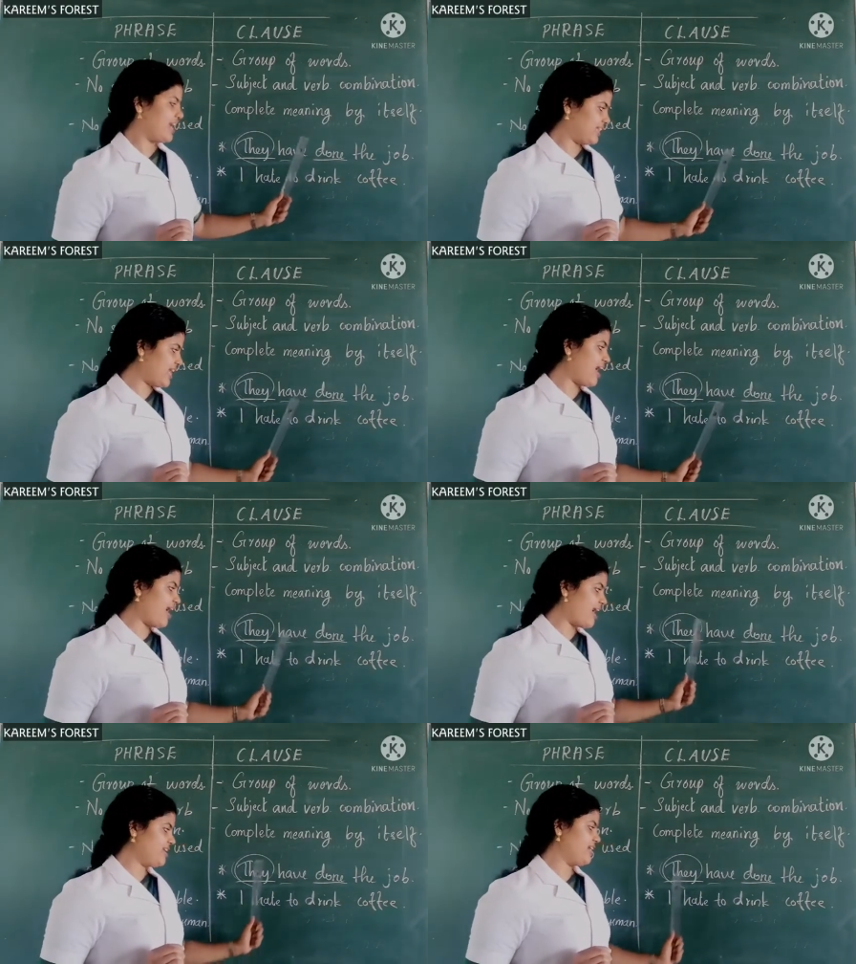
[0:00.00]
Like
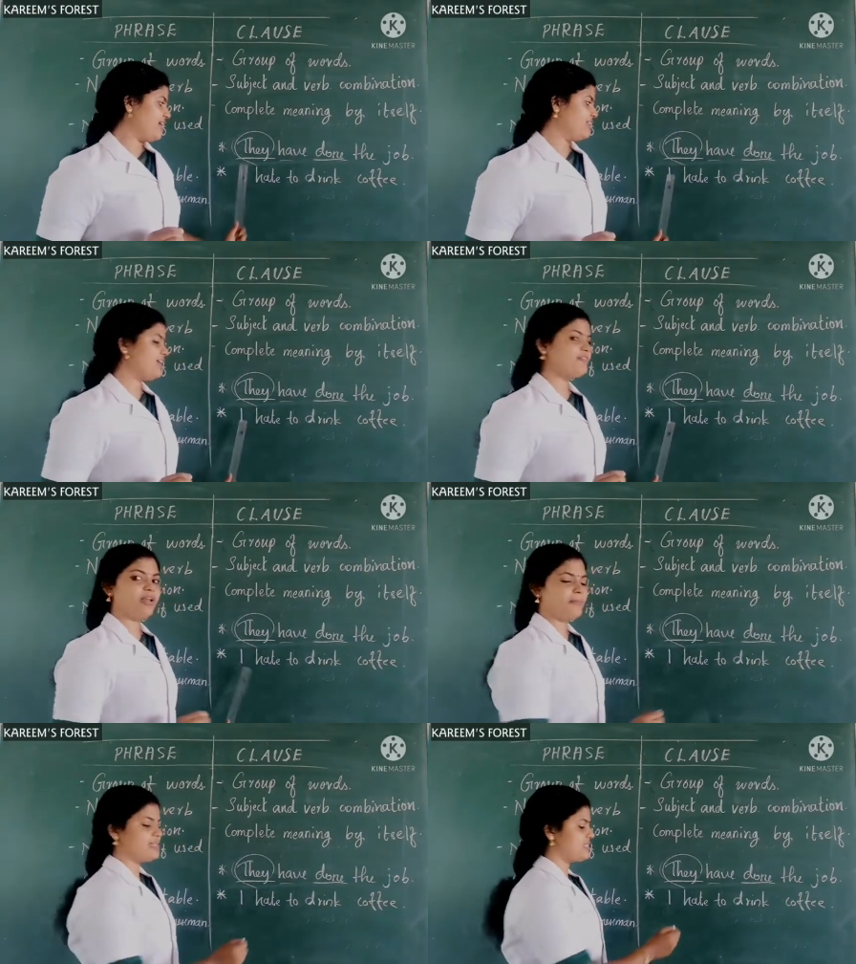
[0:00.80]
that, there
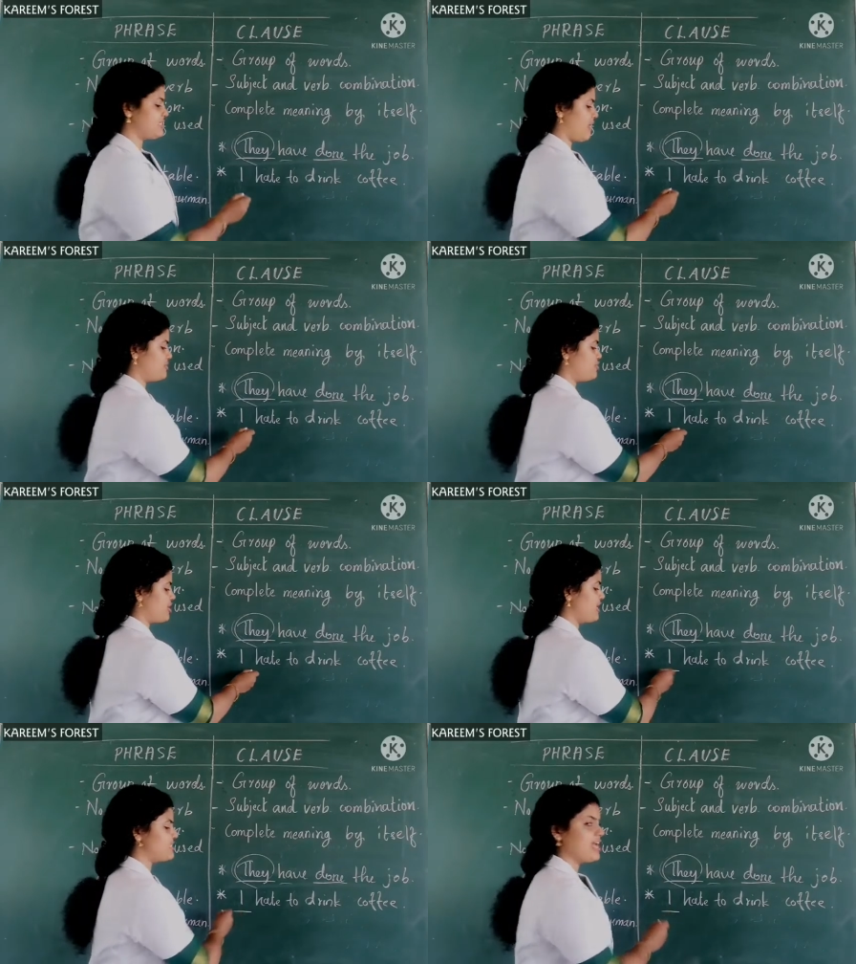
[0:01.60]
will be
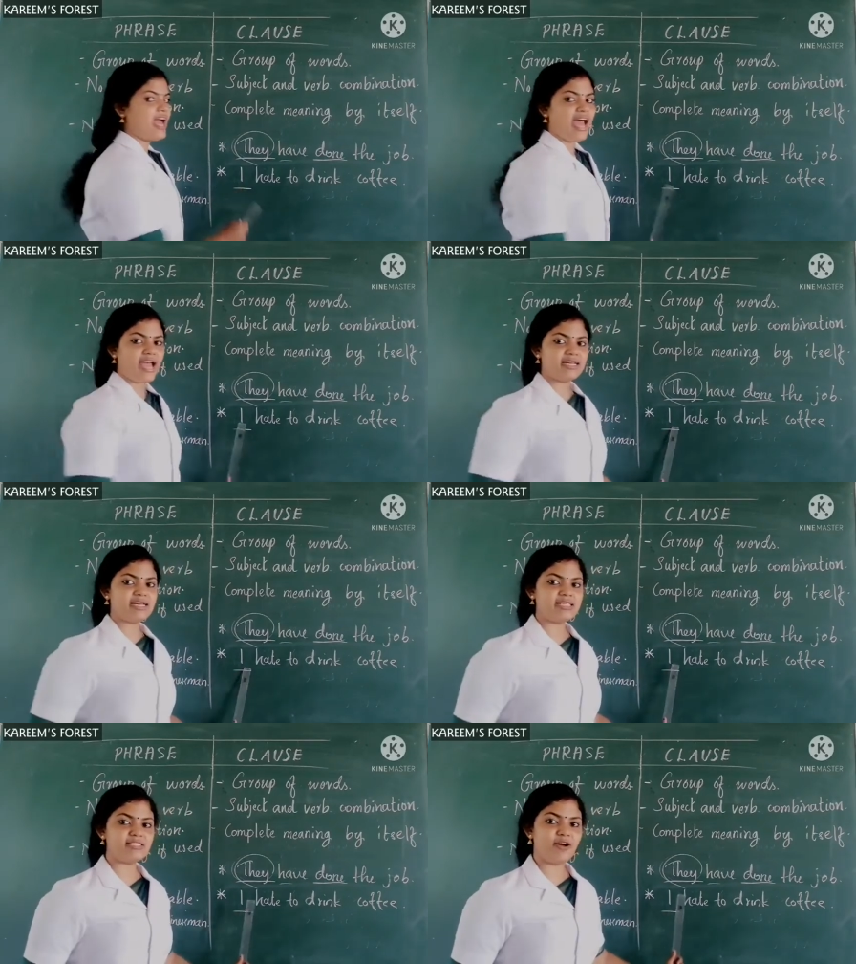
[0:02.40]
subject and
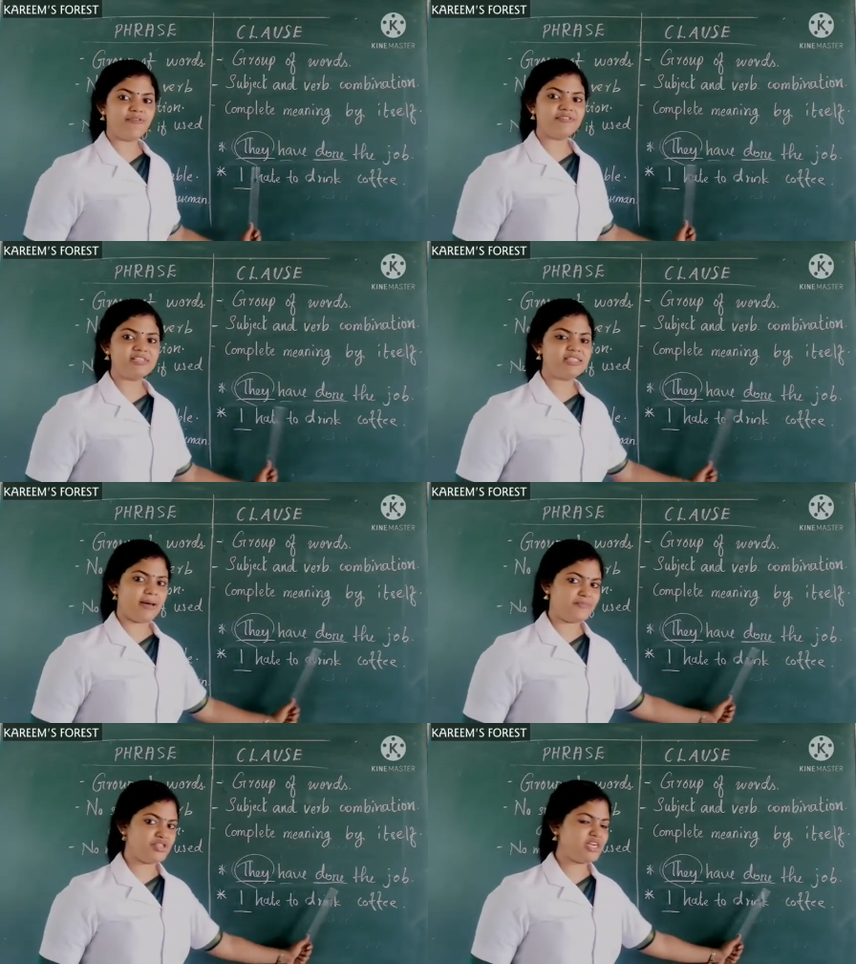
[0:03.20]
rest of the
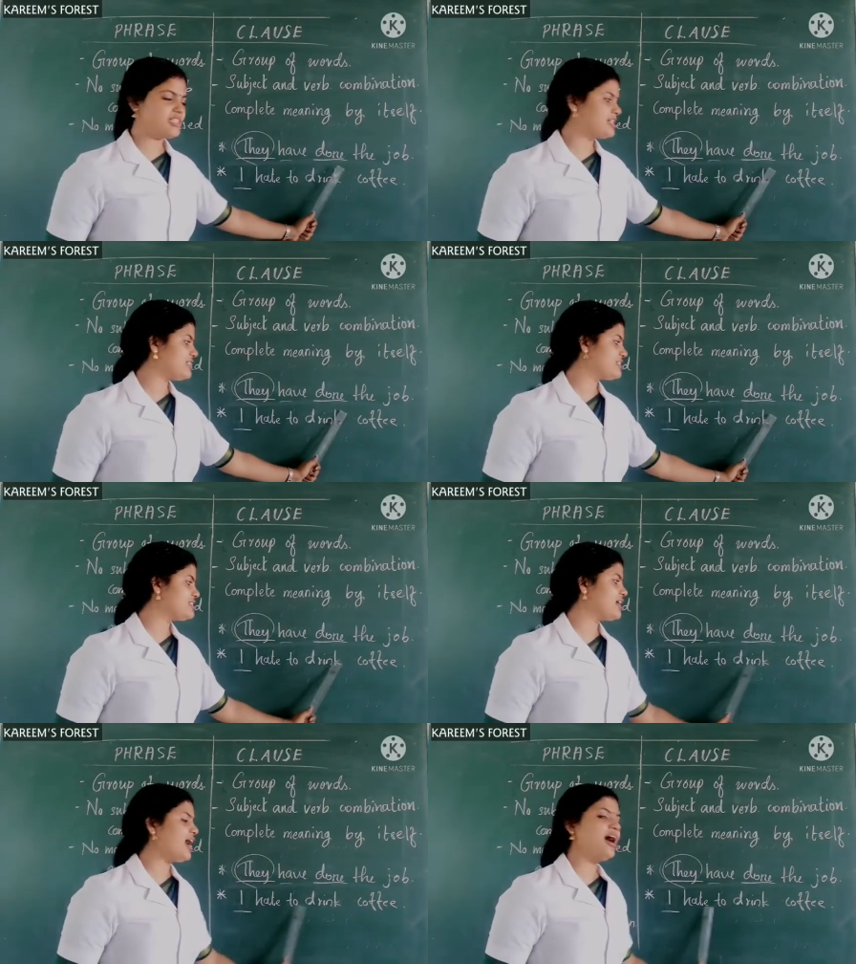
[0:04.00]
subject, it
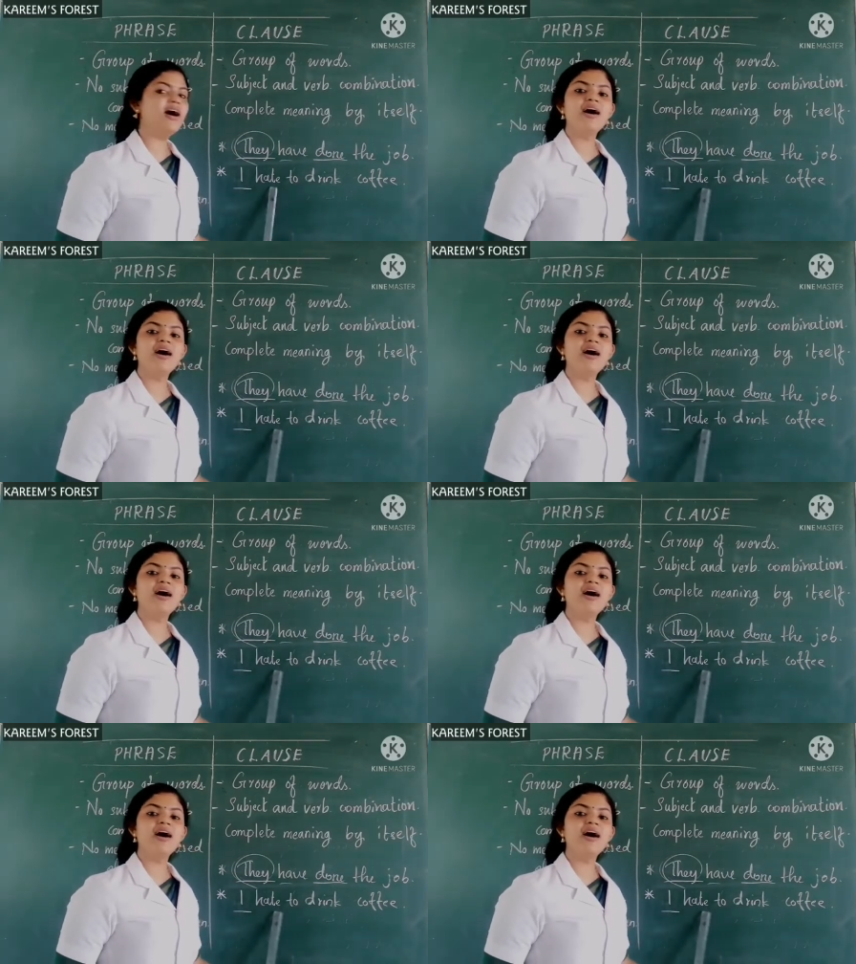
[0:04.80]
is the